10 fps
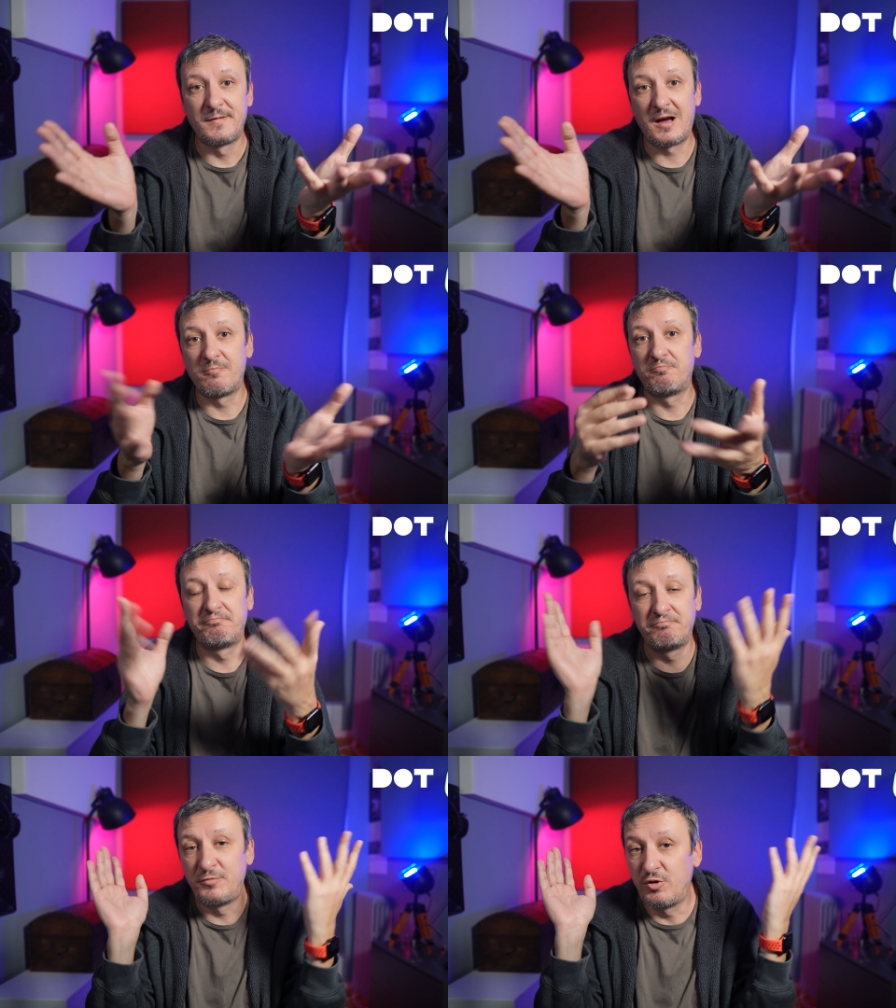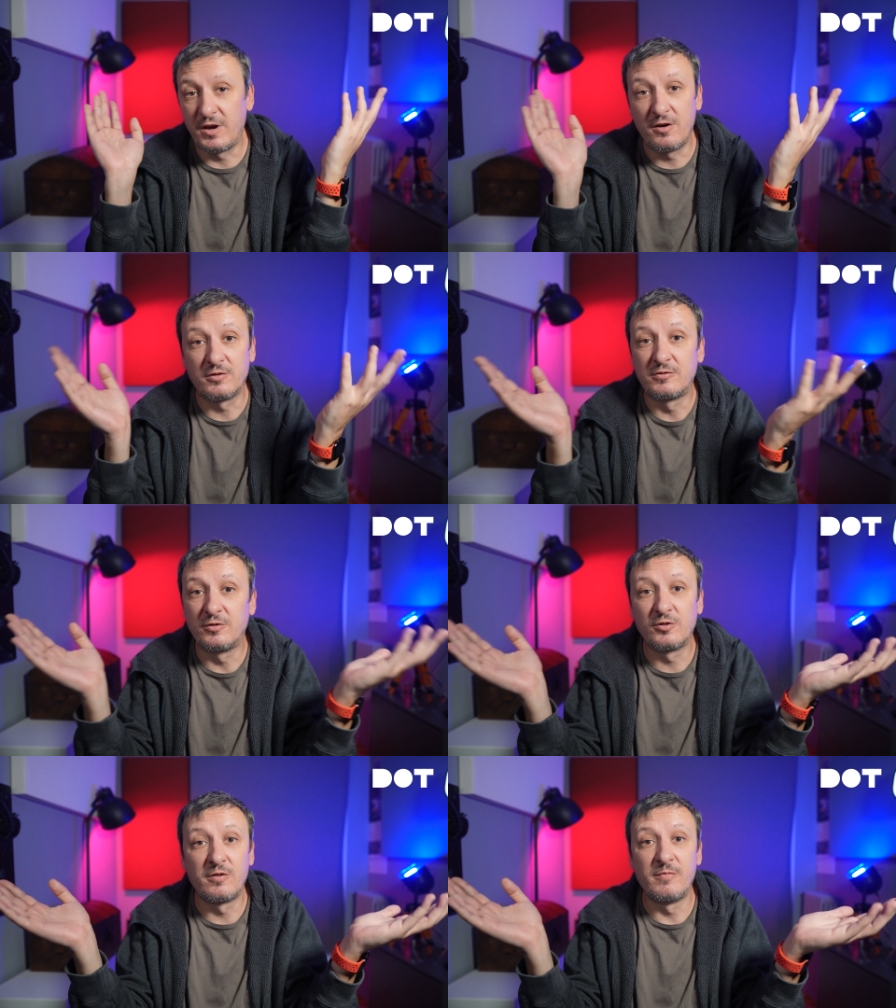Now you can go
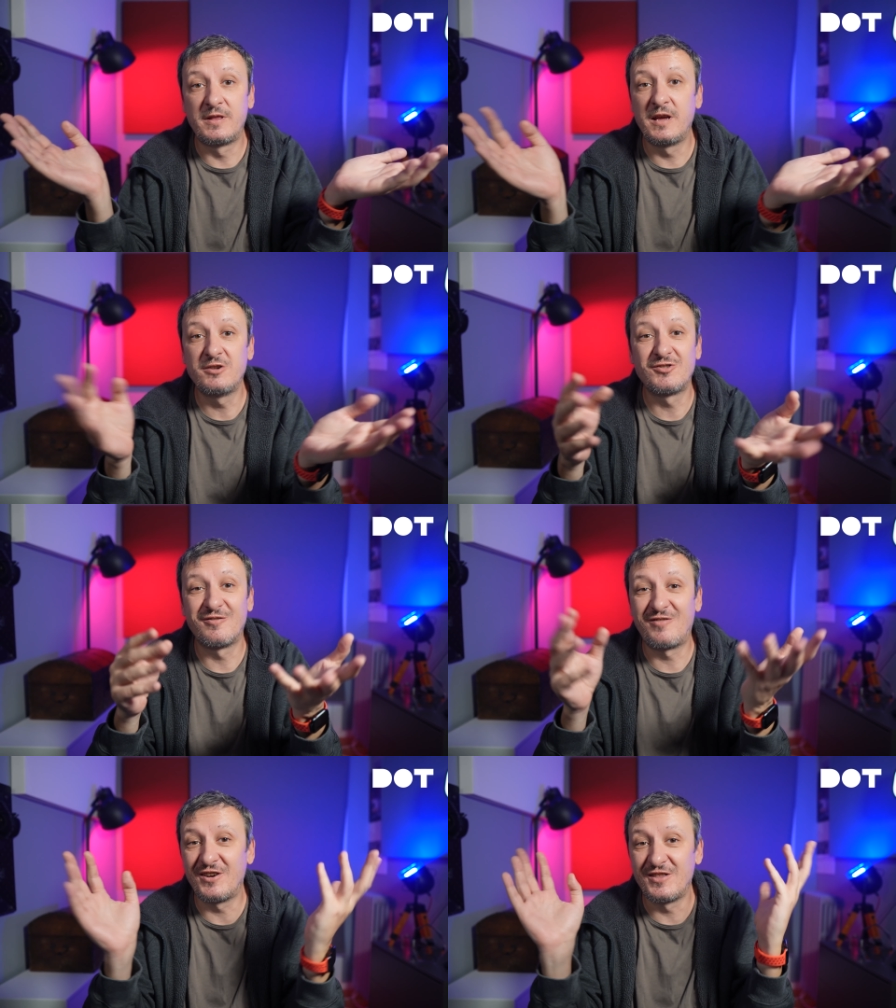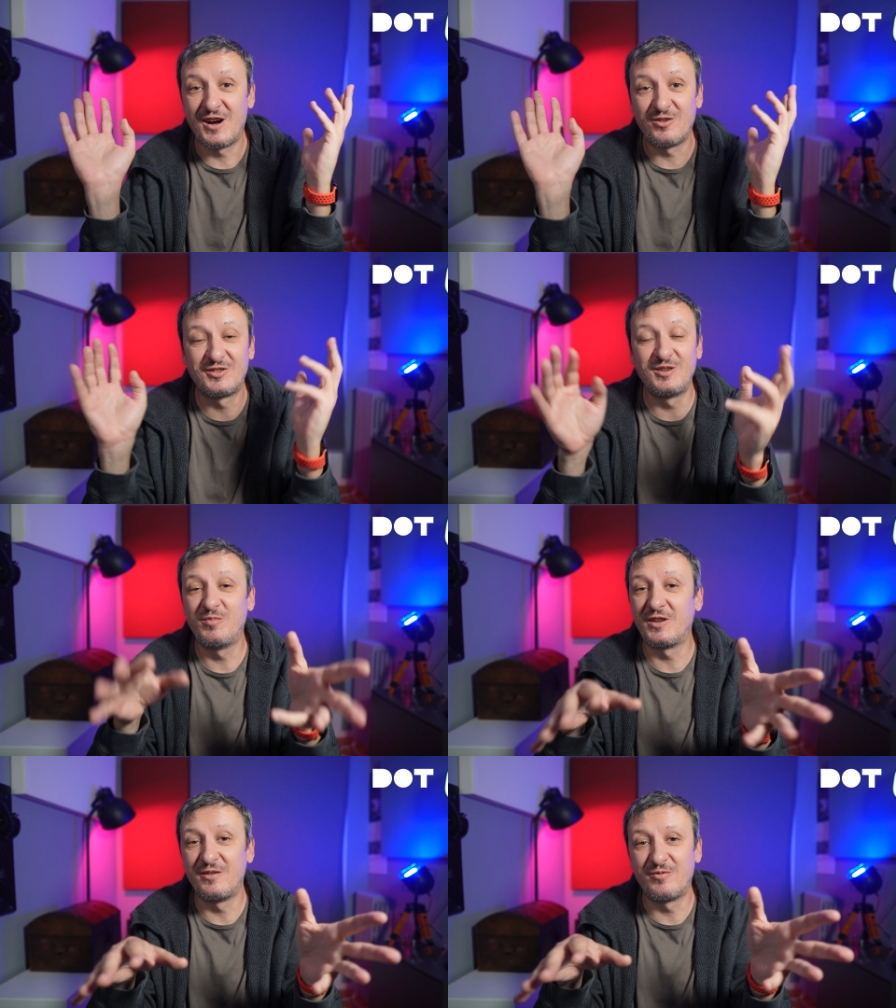to the documentation and find out
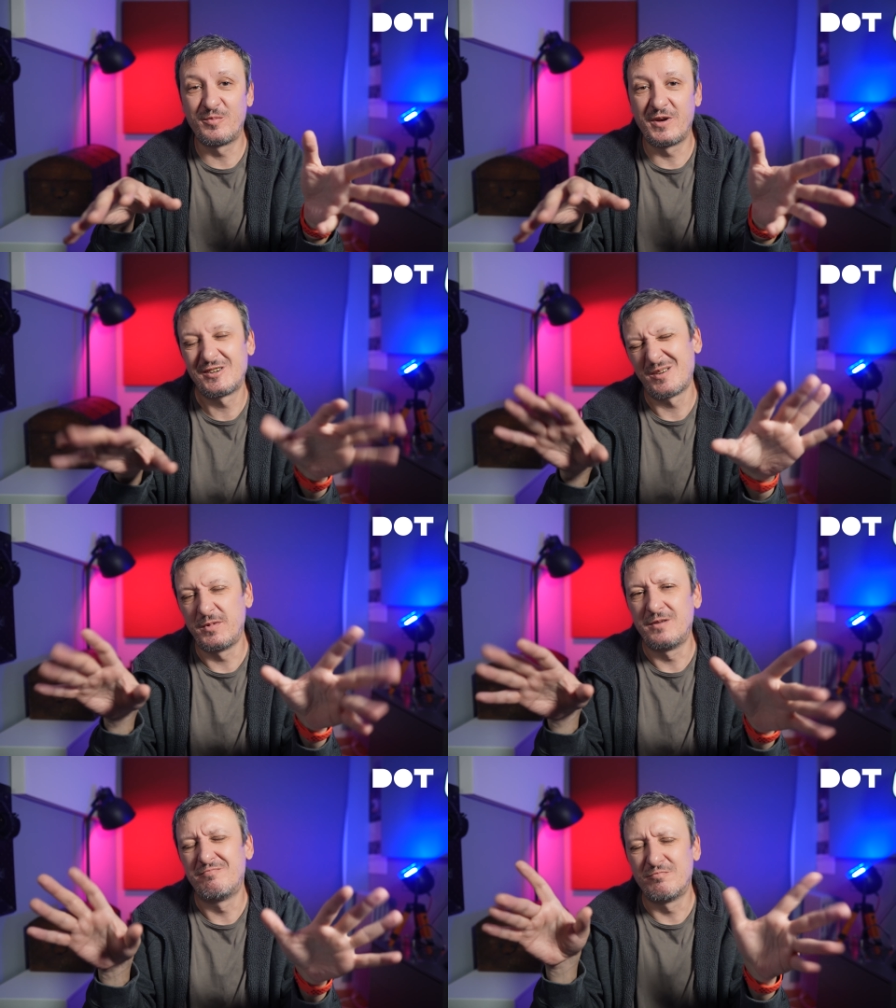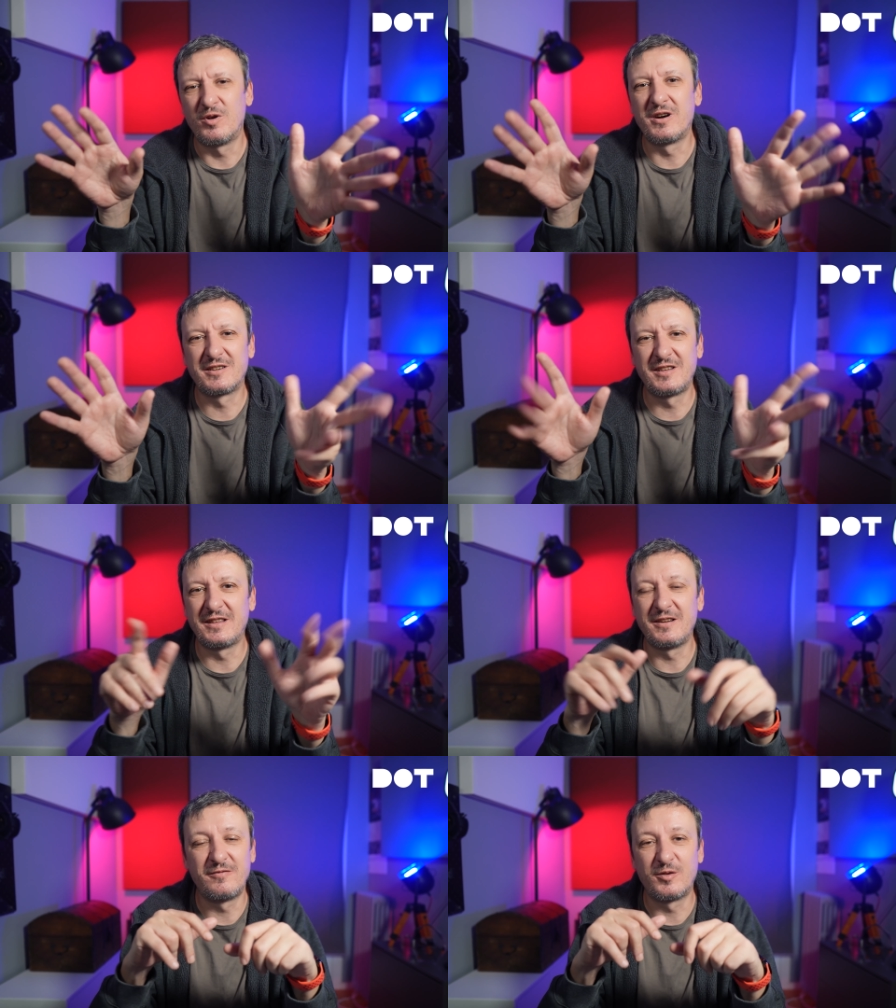similar information, I mean, more
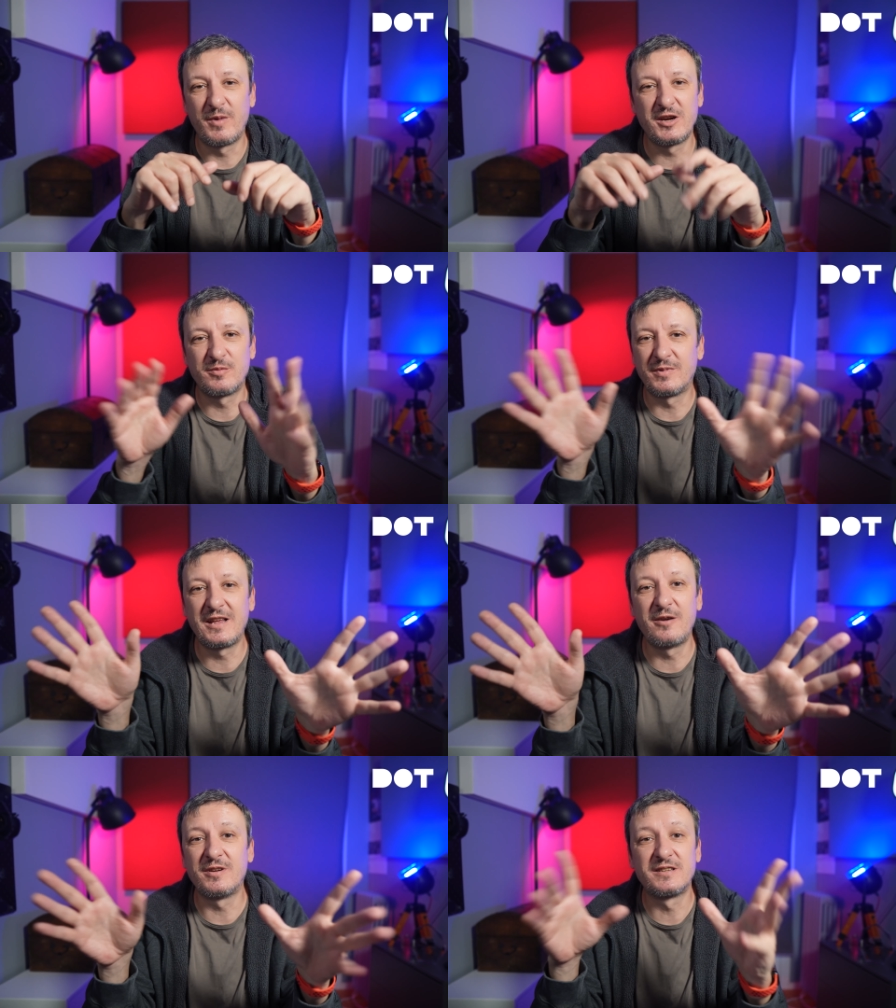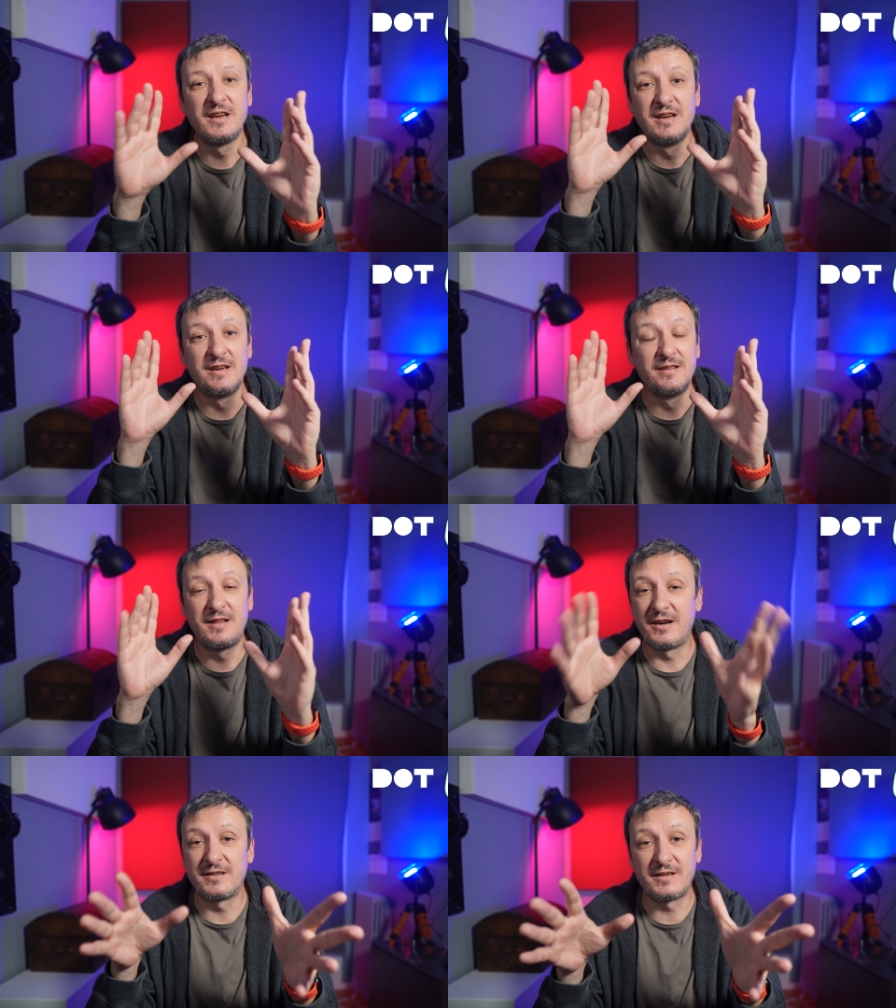extended information. But anyways,
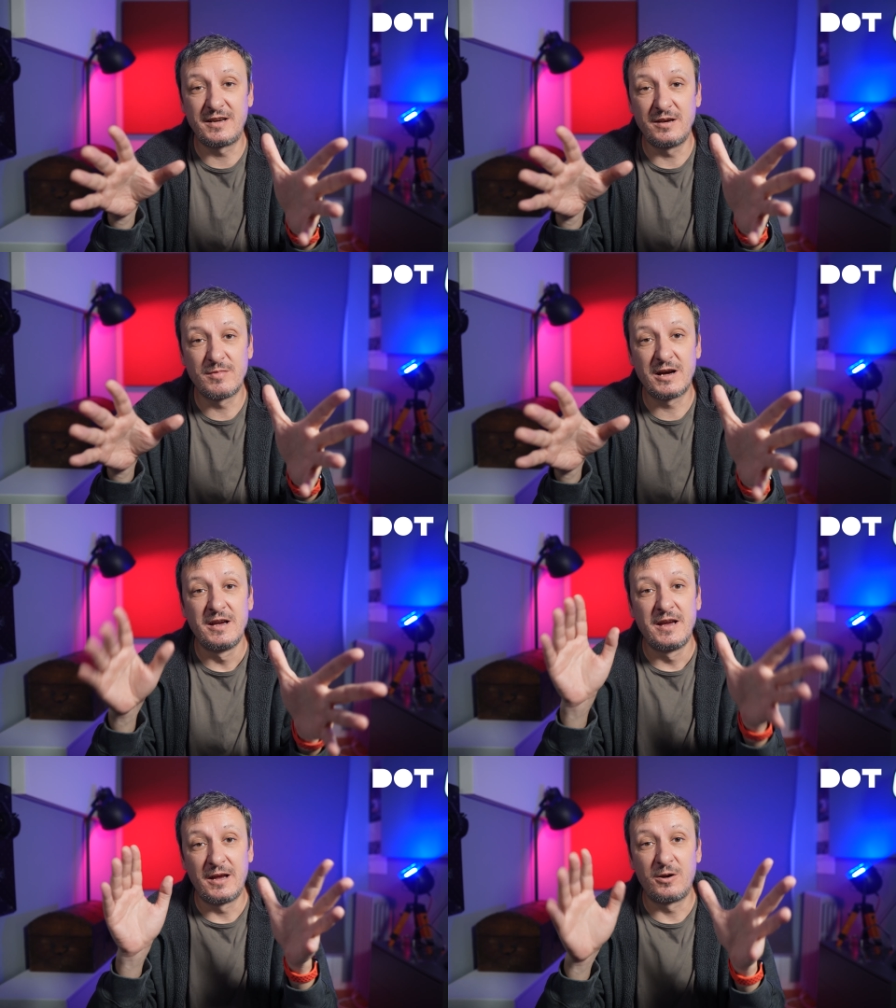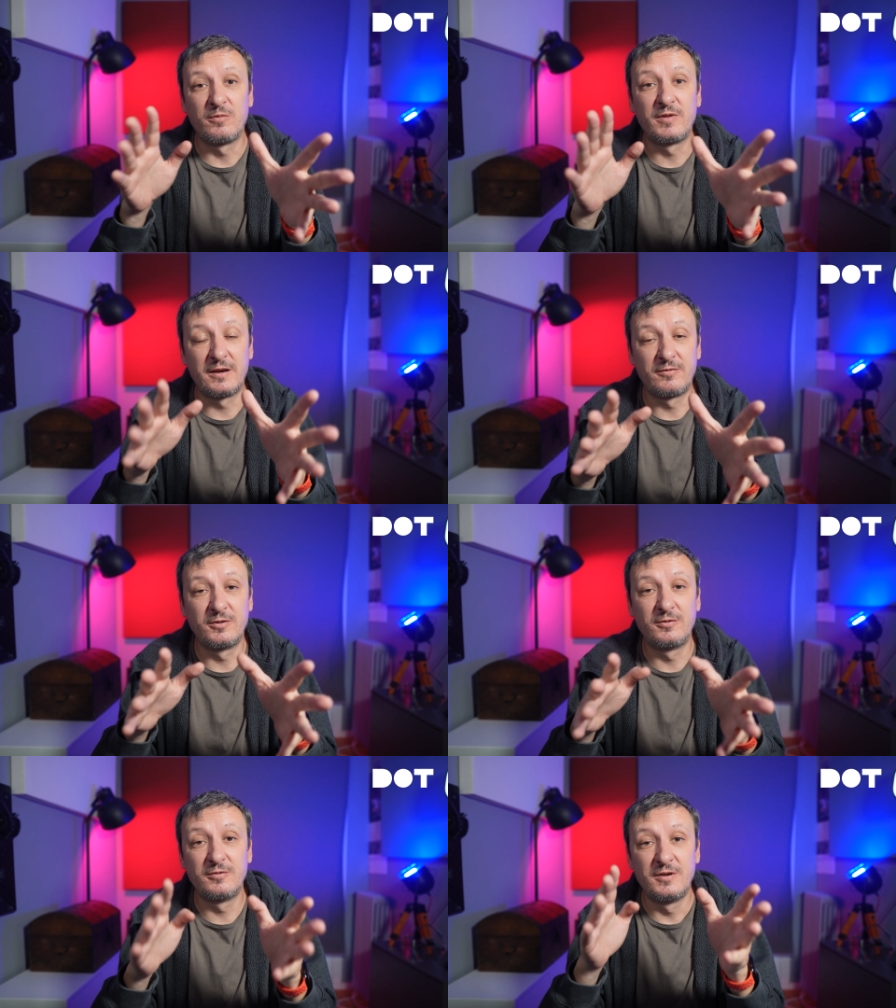there is a schema and all we have
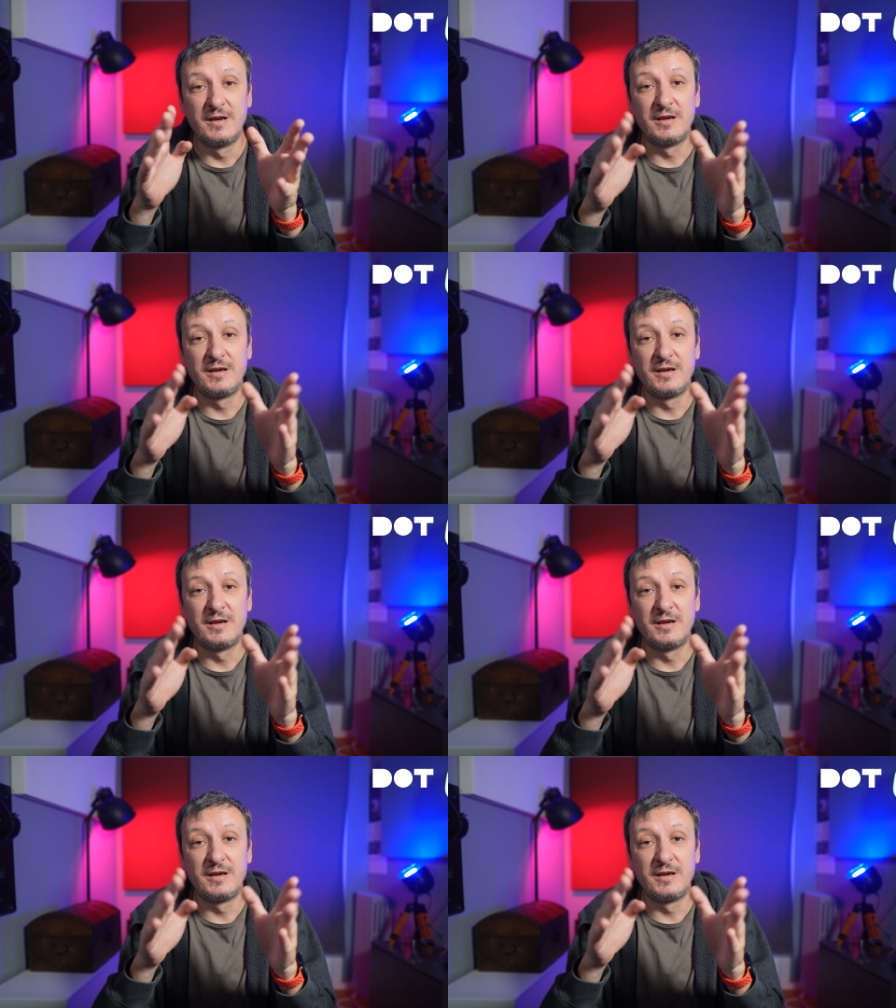to do